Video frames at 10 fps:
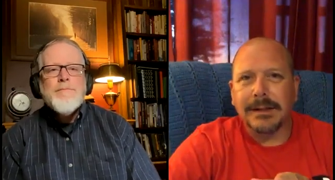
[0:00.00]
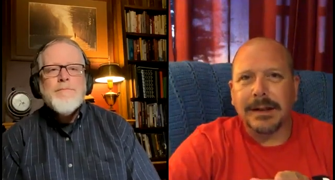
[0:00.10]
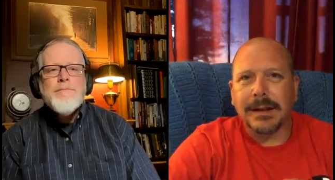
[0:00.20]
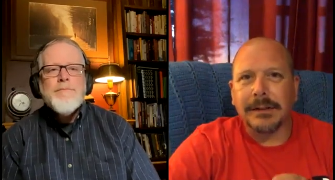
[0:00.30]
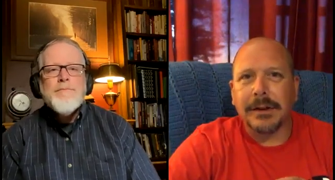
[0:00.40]

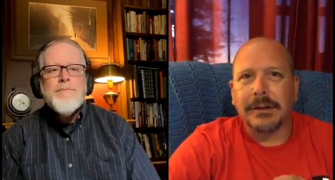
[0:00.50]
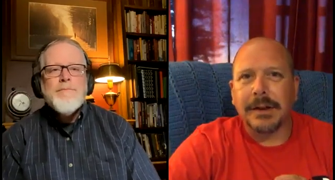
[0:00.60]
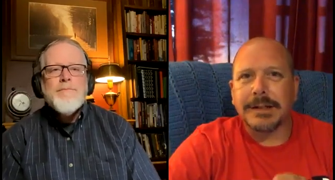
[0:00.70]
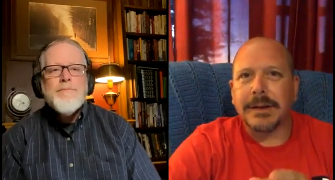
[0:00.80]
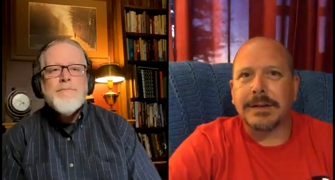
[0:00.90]
Speaker 1: I, I know,
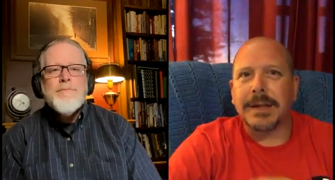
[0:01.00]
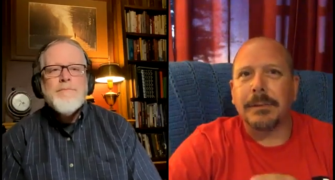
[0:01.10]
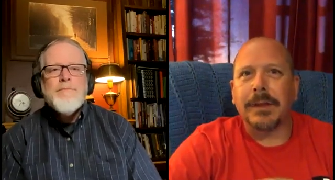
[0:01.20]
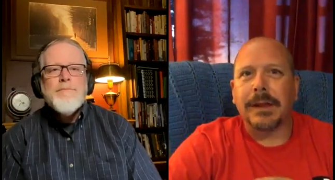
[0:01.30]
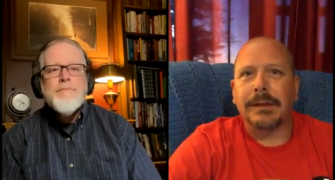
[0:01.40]
I saw
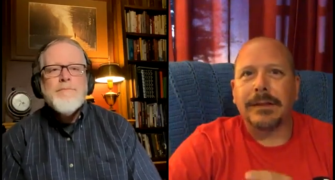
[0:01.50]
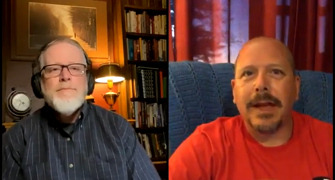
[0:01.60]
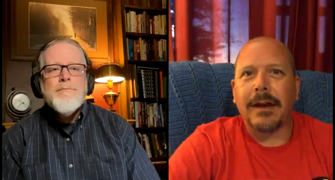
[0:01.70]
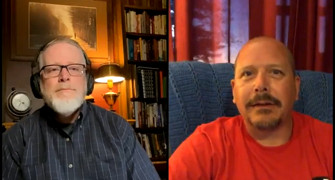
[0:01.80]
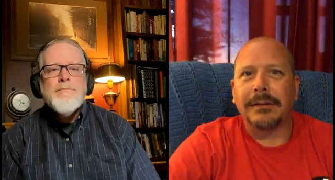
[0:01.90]
something in
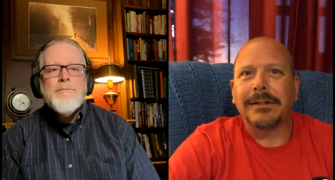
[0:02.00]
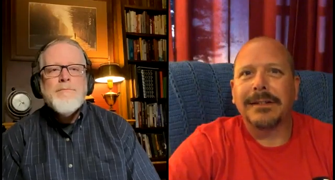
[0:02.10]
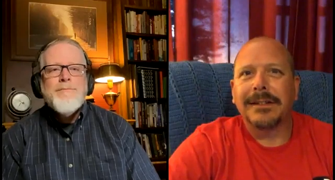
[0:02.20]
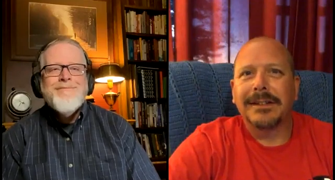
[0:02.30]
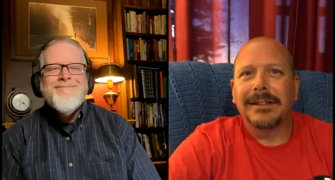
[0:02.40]
town
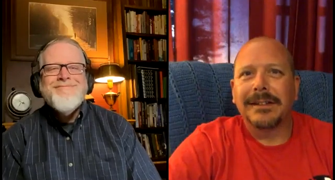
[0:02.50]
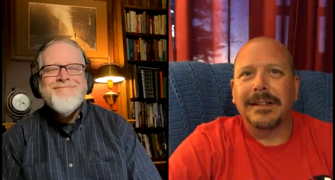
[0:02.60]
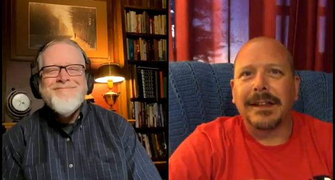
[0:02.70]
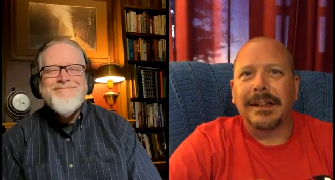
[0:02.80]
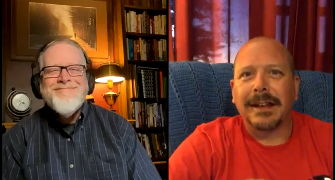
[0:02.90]

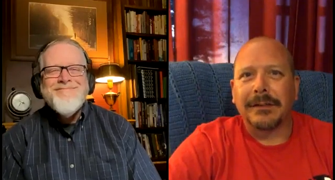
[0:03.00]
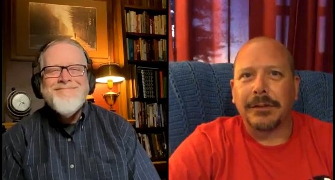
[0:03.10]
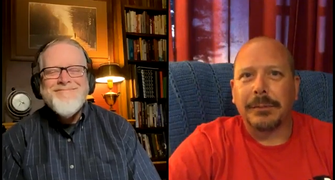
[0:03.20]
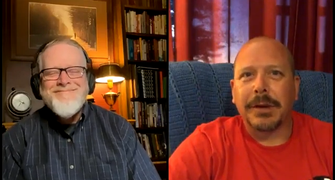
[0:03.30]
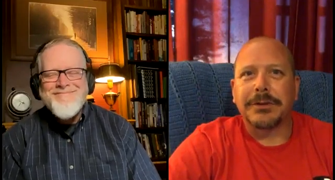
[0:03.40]
that, and I
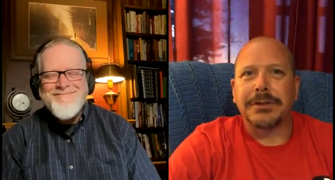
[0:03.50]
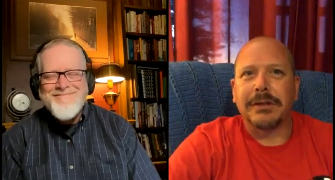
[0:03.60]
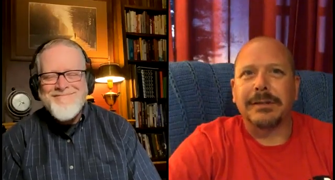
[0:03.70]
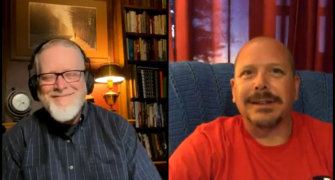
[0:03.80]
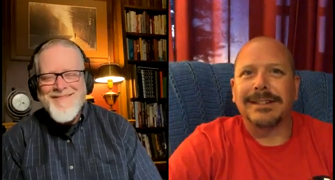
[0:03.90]
took a picture
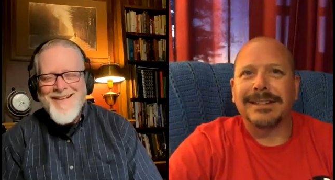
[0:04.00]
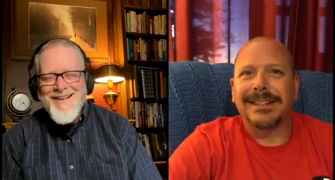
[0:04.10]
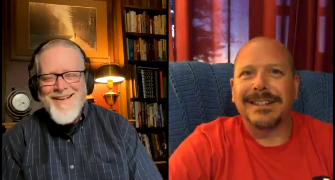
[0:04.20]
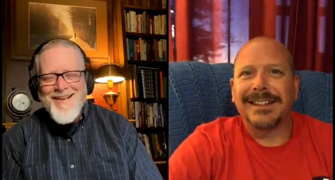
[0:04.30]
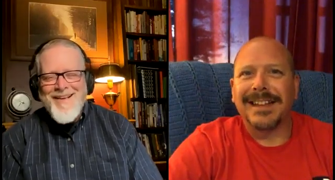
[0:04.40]
of it.
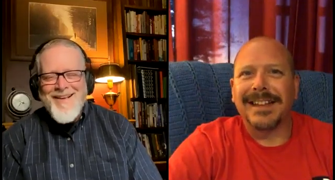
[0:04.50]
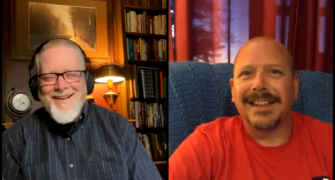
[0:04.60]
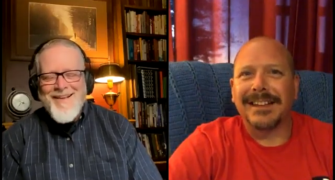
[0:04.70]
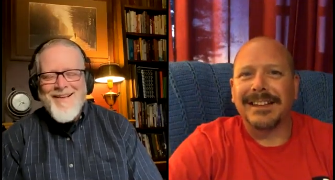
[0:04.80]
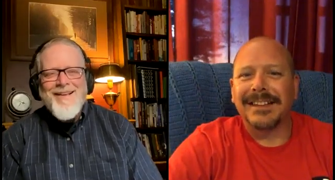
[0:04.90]

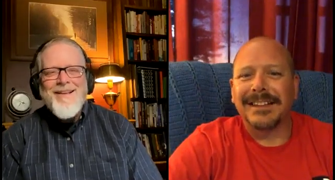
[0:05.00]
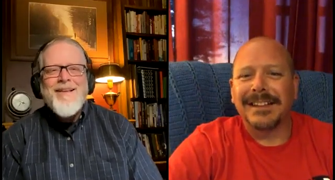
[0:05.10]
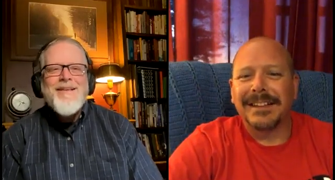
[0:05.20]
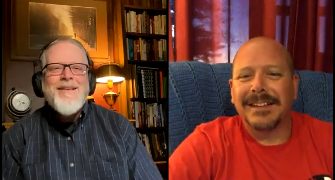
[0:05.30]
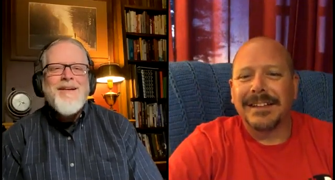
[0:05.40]
And
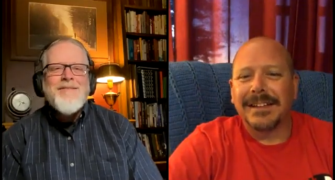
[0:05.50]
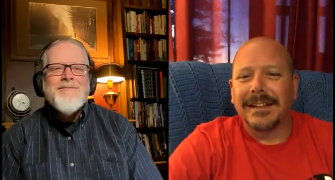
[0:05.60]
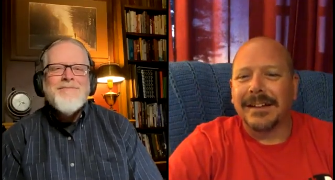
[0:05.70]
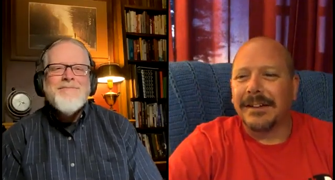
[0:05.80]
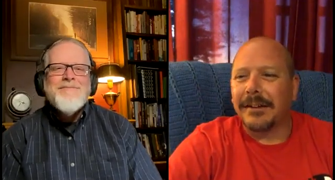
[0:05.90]

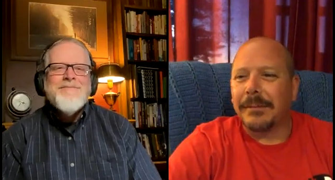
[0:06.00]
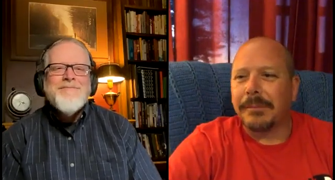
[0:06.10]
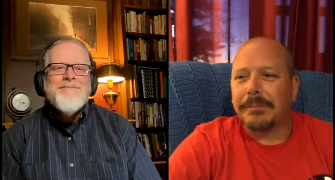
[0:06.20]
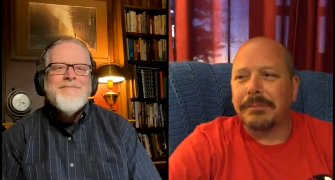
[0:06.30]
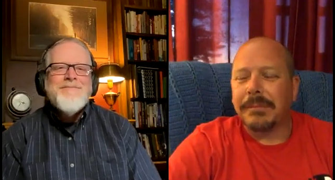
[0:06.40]
um,